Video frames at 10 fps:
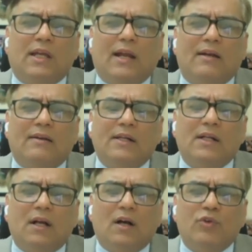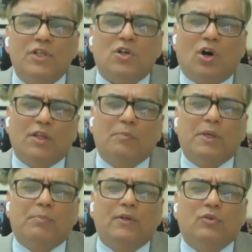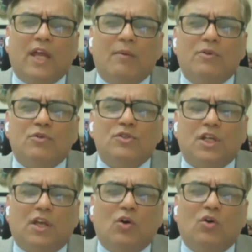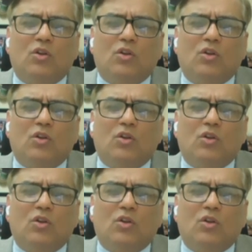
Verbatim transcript: And we saw the people who came to secure